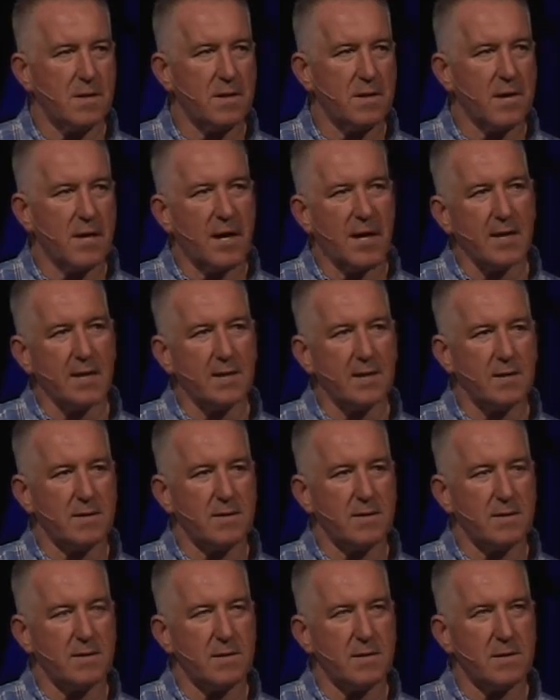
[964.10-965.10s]

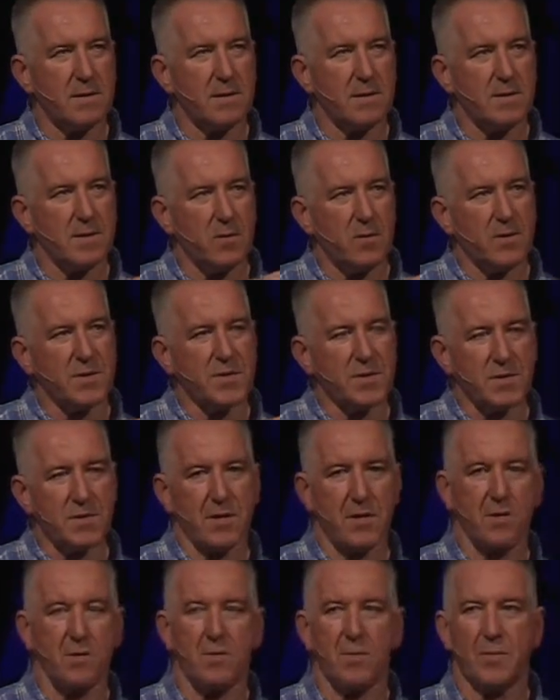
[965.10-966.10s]
that was his
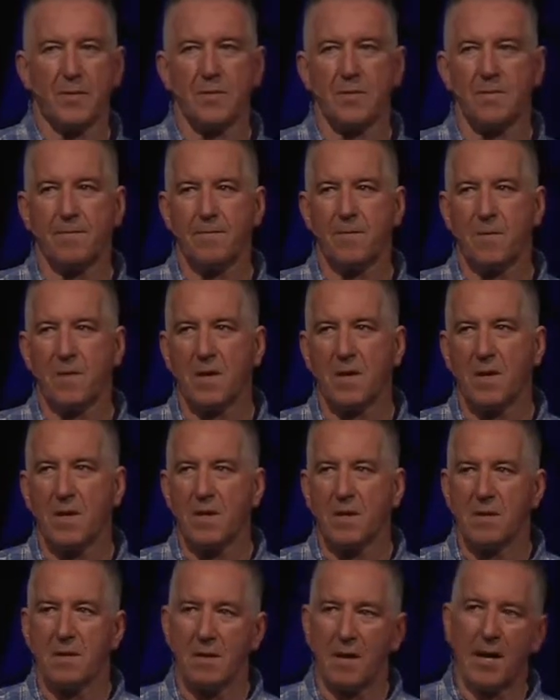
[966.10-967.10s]
hope,
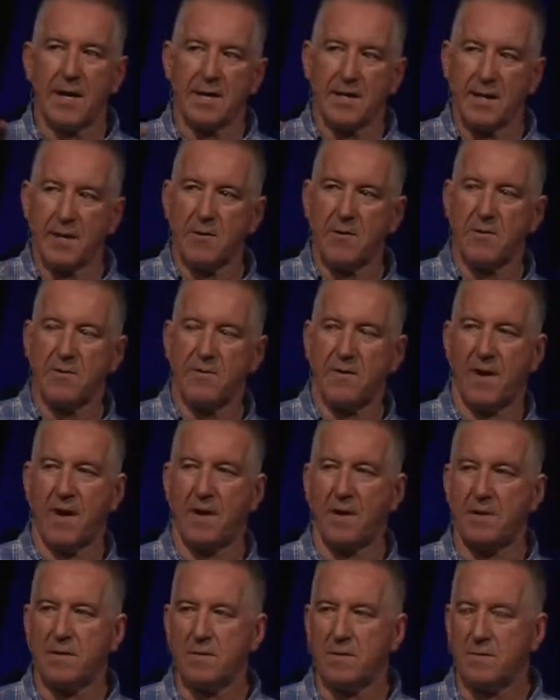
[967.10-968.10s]
the light that he would
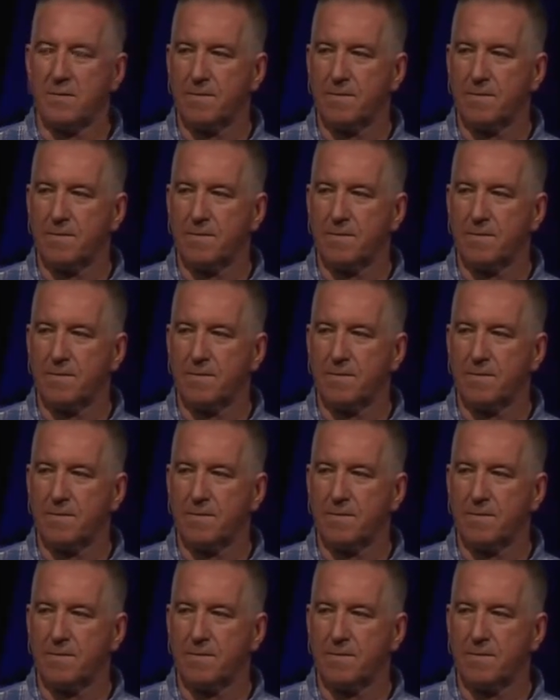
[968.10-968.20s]
follow,